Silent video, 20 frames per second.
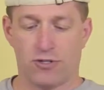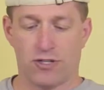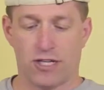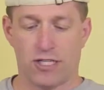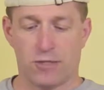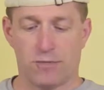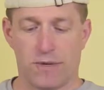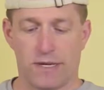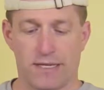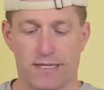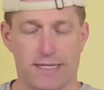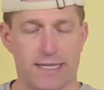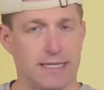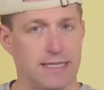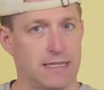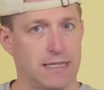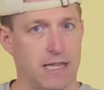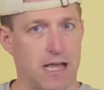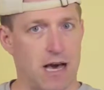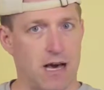adjustment
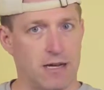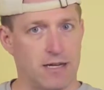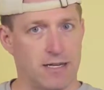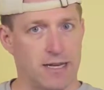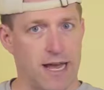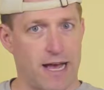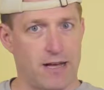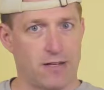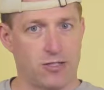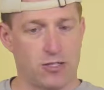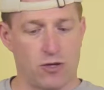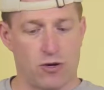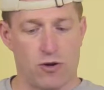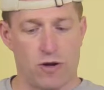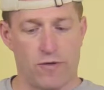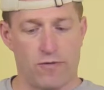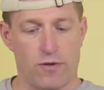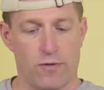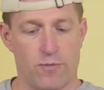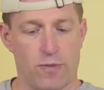didn't lock down, so
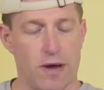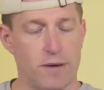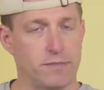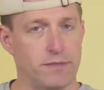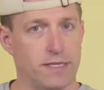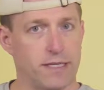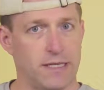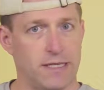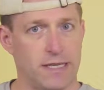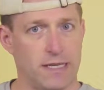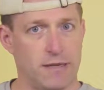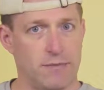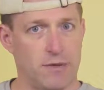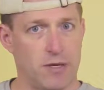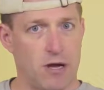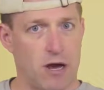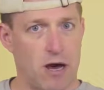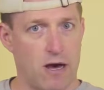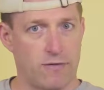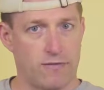if you bumped it, it'd
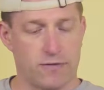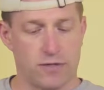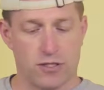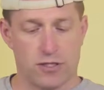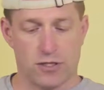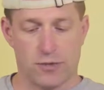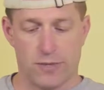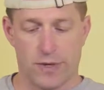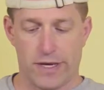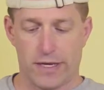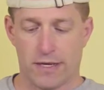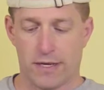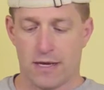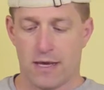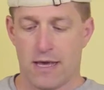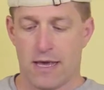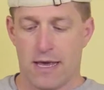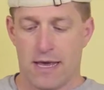be off a little bit.